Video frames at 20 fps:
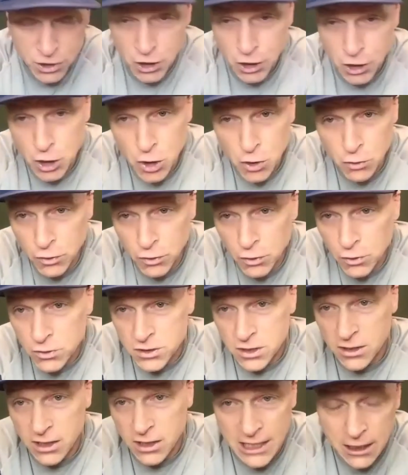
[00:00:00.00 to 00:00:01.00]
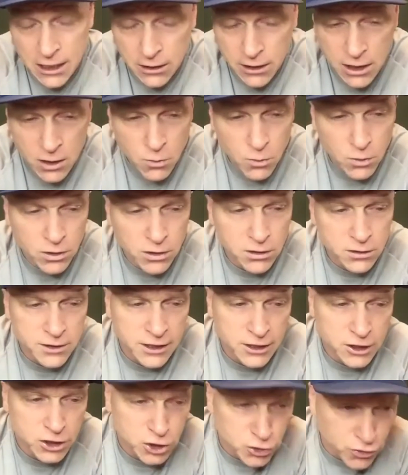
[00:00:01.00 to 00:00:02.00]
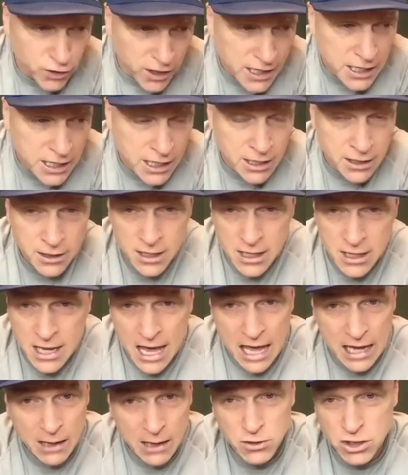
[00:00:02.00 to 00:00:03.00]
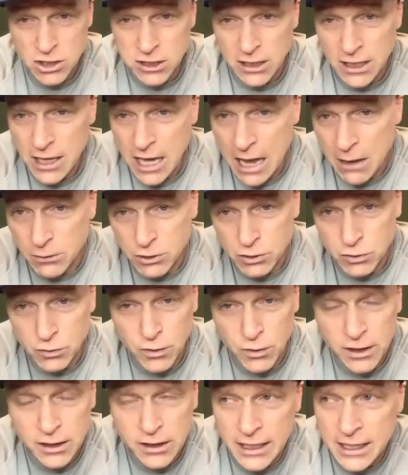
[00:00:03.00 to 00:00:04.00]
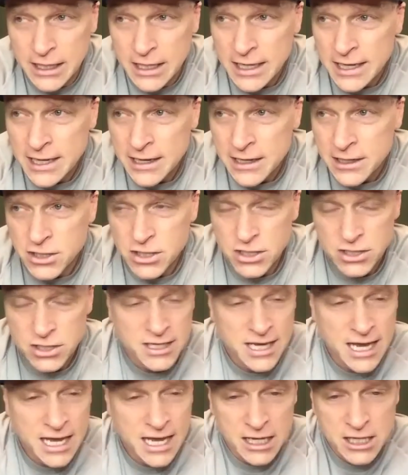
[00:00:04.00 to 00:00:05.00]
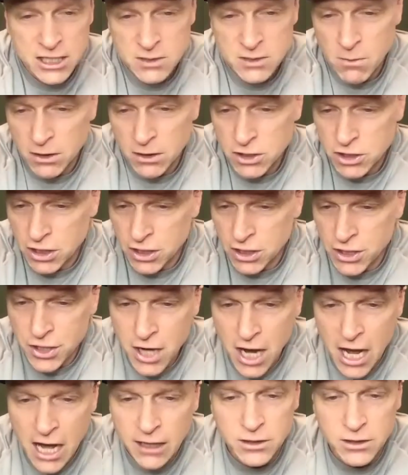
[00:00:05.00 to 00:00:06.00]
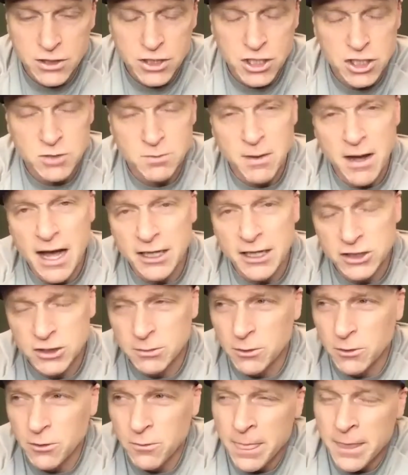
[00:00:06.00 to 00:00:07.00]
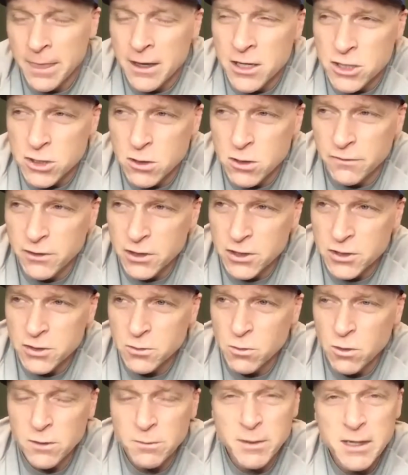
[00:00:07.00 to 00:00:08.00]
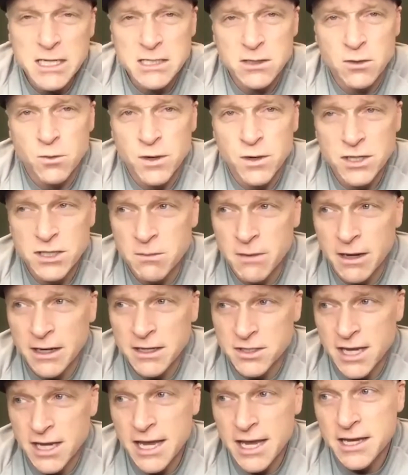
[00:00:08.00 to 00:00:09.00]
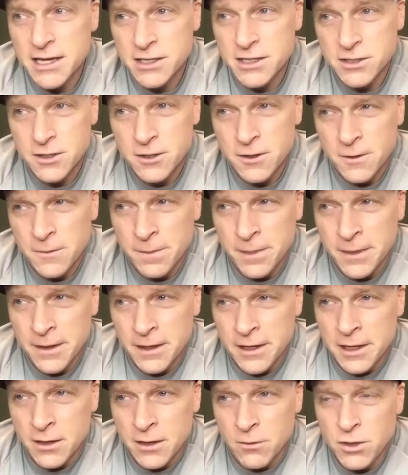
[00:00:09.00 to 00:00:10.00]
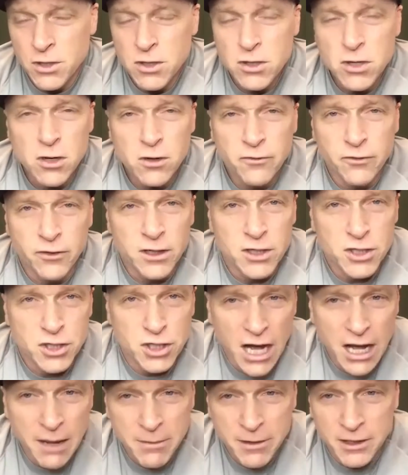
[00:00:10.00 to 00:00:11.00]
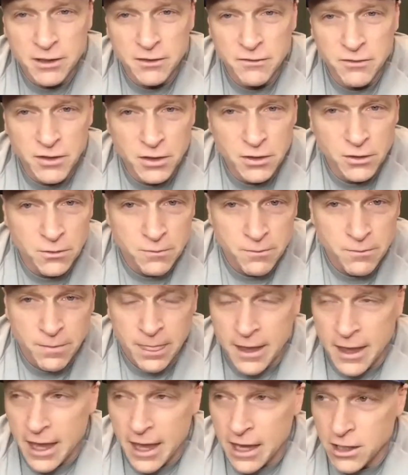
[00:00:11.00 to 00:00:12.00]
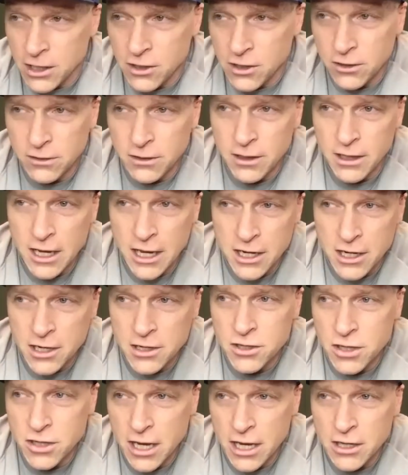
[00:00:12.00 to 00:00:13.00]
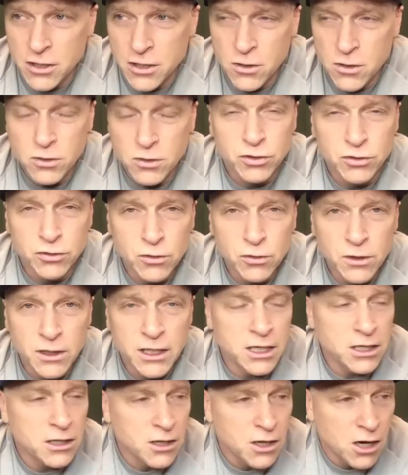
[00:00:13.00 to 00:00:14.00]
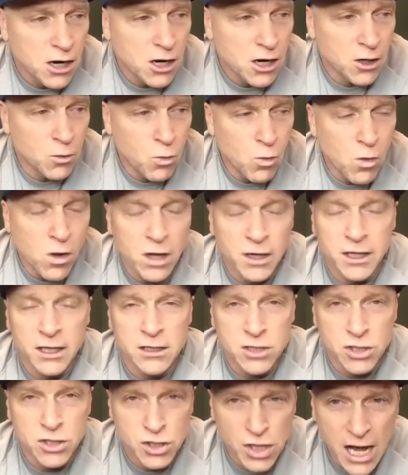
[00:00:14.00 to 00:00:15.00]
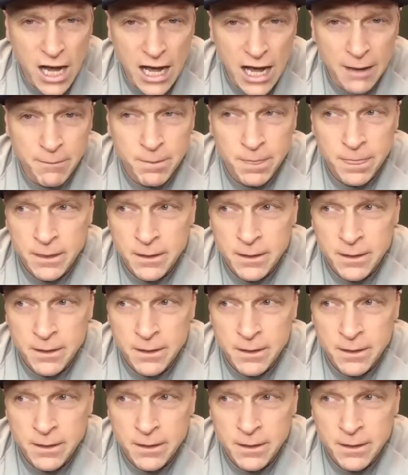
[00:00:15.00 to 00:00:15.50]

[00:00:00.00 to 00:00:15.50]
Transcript: and gurus in the healing world and training, and I was I was really just getting as much knowledge as possible. So if there's one piece of wisdom I'd say is when you go for a job interview, and you're and and you truly are wanting a job,